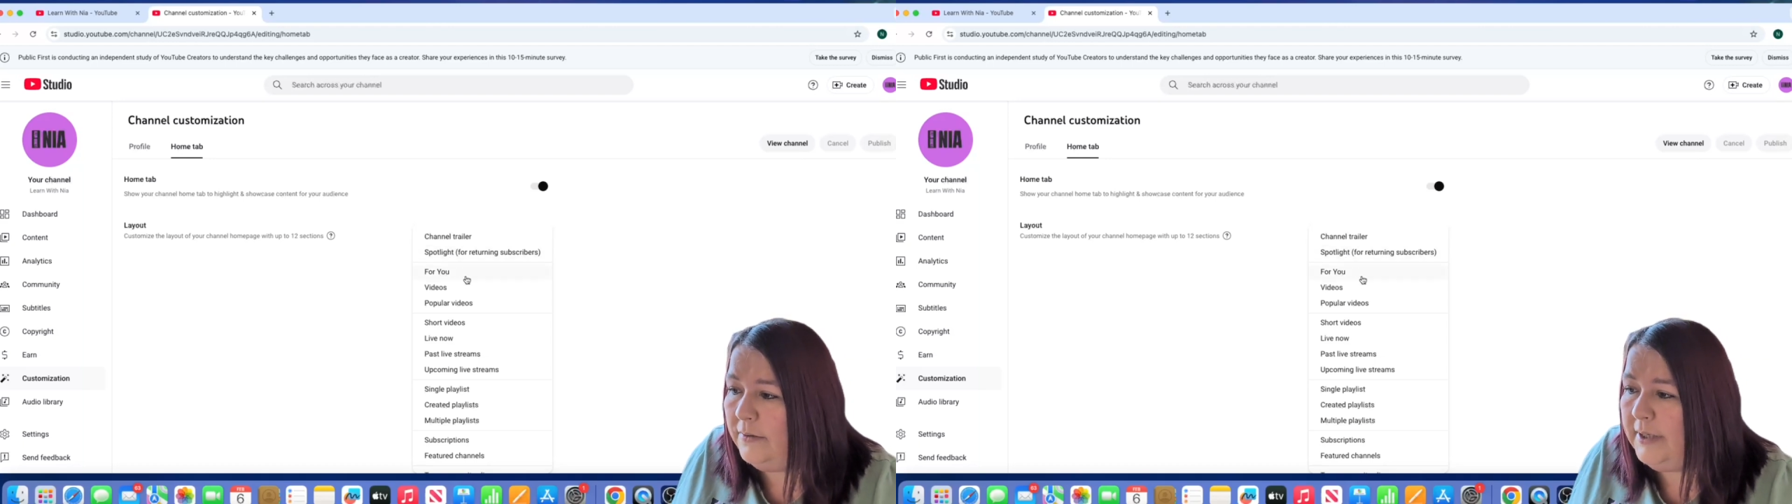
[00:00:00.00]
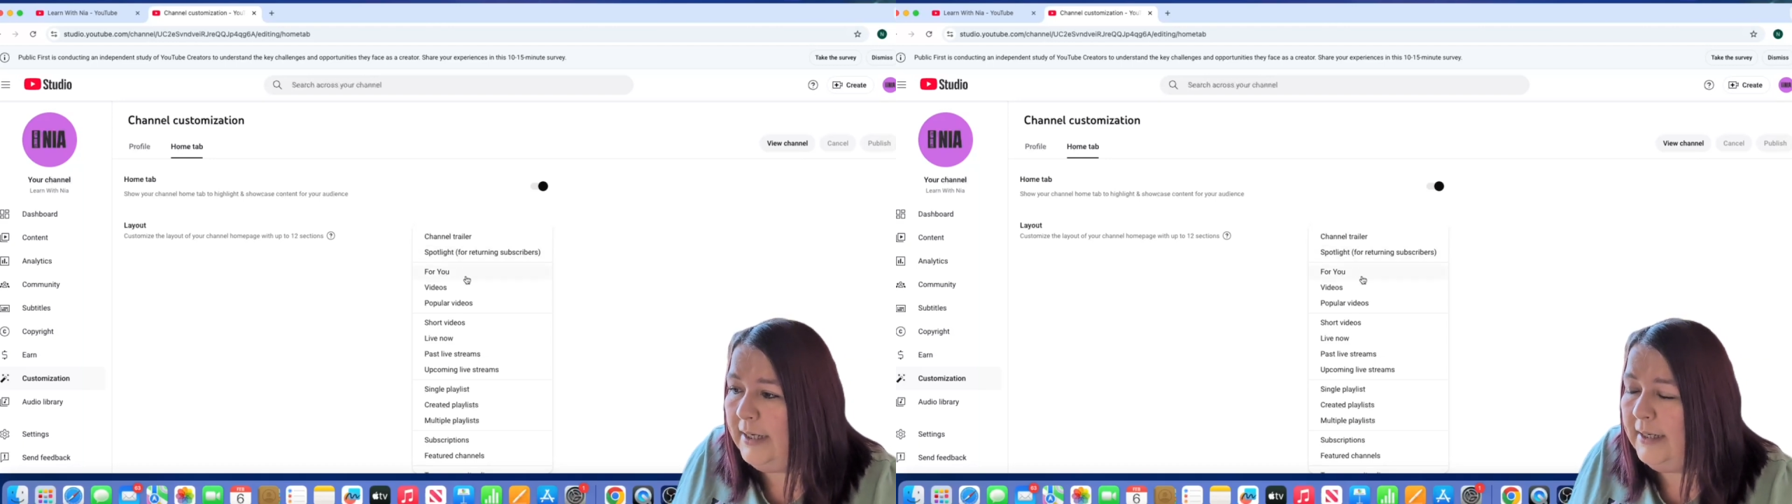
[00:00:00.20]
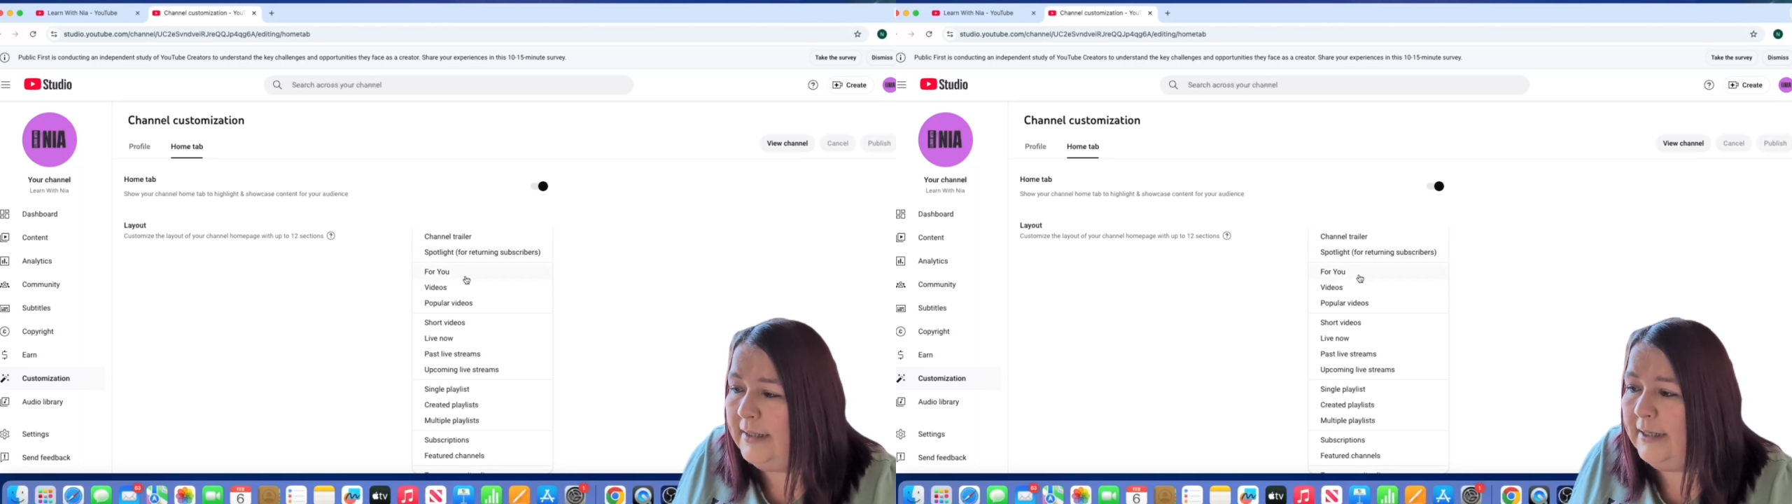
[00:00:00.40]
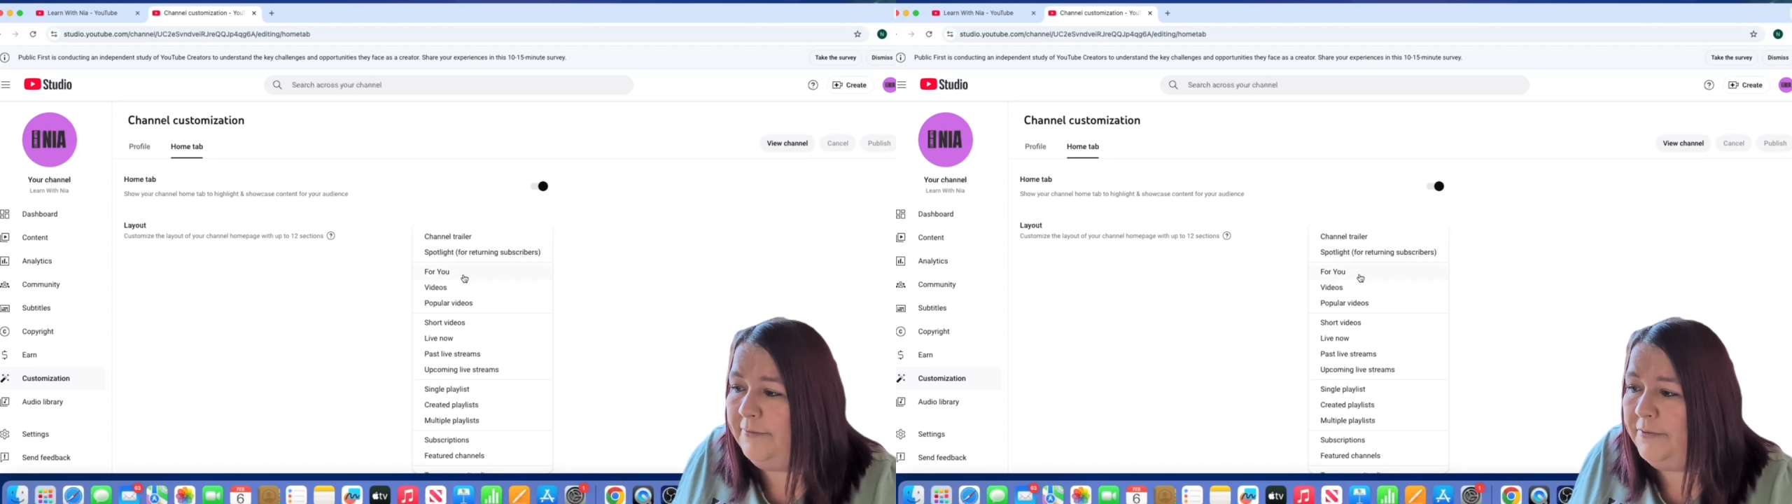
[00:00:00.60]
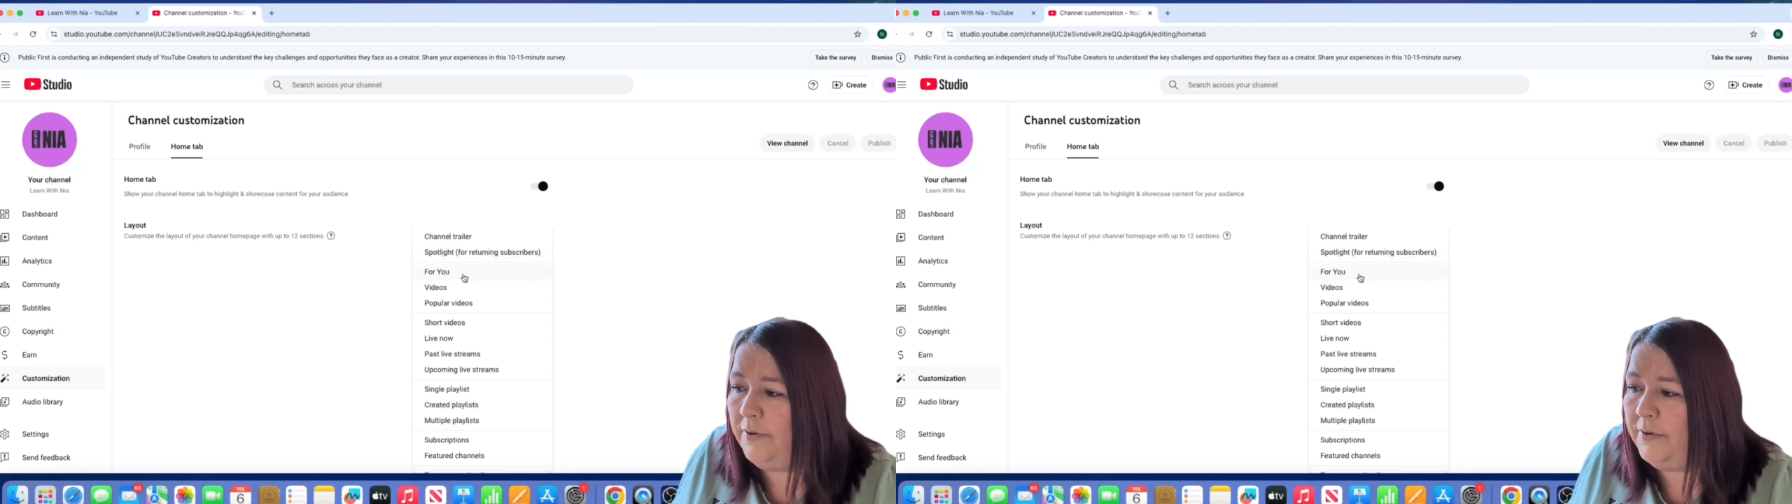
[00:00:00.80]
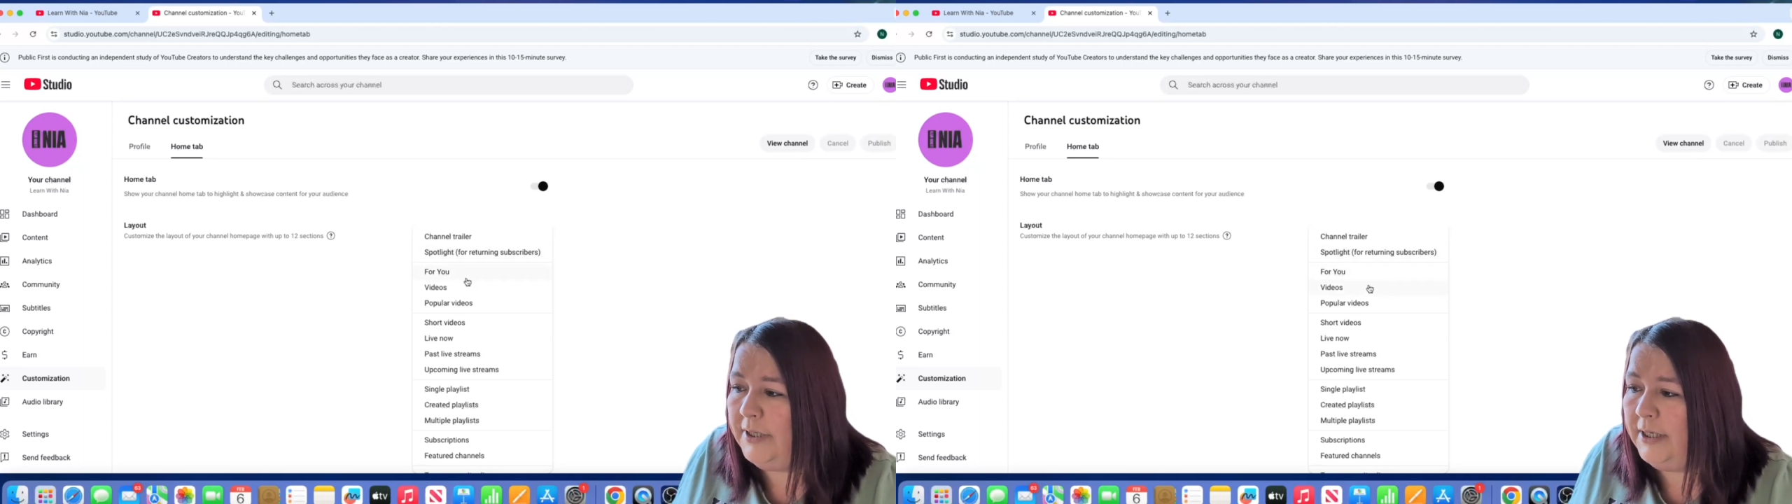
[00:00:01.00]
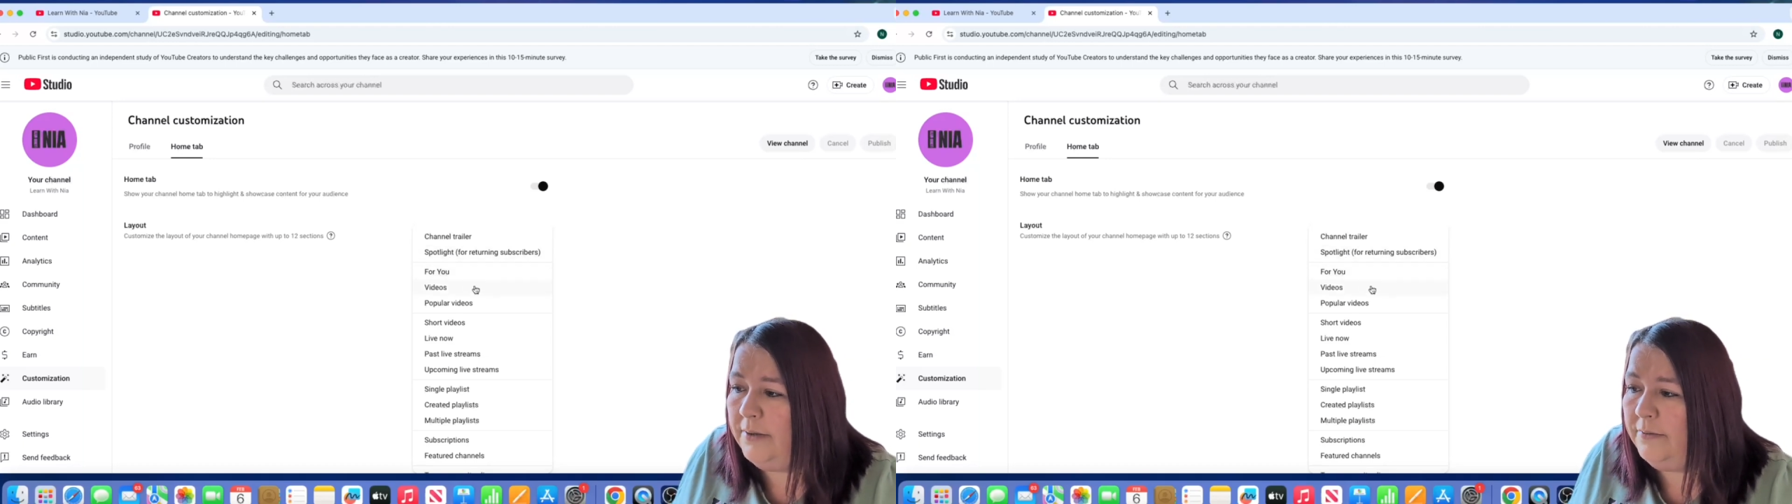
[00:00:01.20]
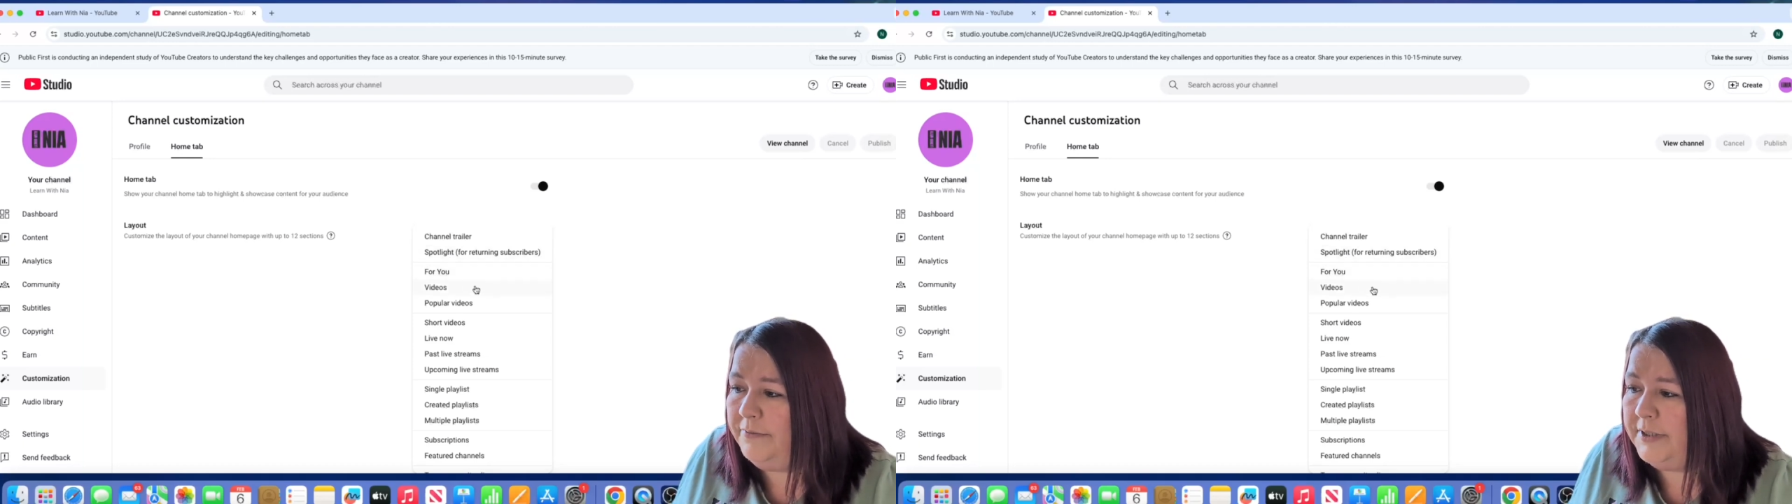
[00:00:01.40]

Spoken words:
Okay, and then for you,